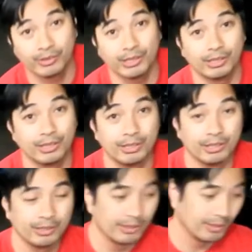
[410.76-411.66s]
okay?
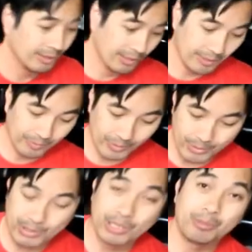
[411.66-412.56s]
Um, the
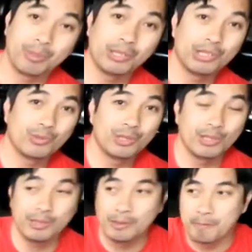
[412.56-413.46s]
reason I bought this
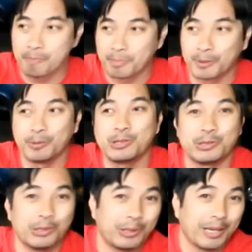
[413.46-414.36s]
one, there
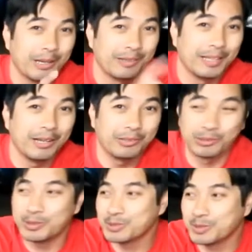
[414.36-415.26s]
was, okay, uh, now
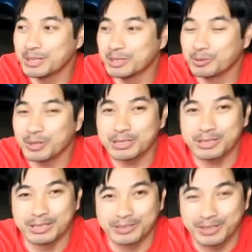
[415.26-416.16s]
there was one on
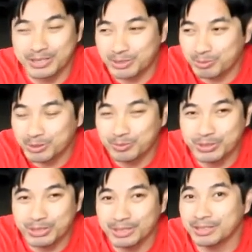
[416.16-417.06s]
Craigslist, okay? Somebody
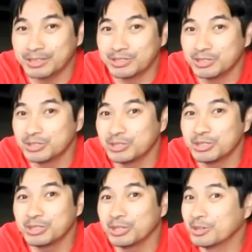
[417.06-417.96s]
was selling the
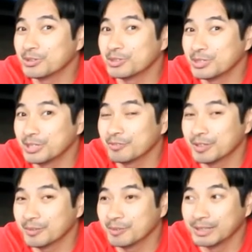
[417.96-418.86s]
1600
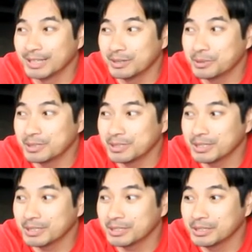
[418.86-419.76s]
CFM one. That one is
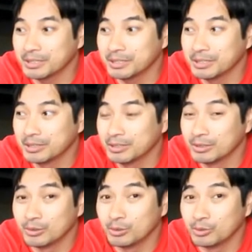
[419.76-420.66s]
like
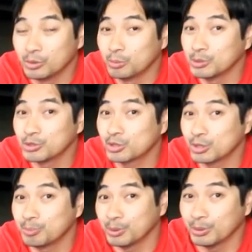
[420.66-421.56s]
almost
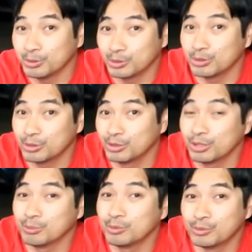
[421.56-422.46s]
triple
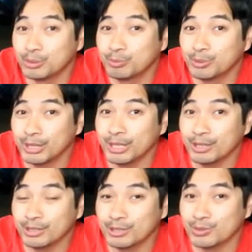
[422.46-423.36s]
can move triple the
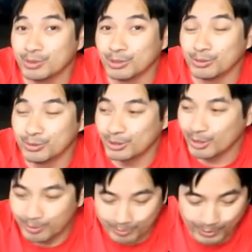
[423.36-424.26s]
air of this one. Hopefully,
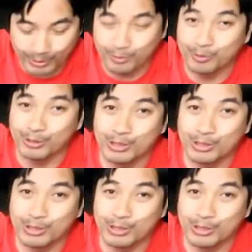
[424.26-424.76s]
hopefully, hopefully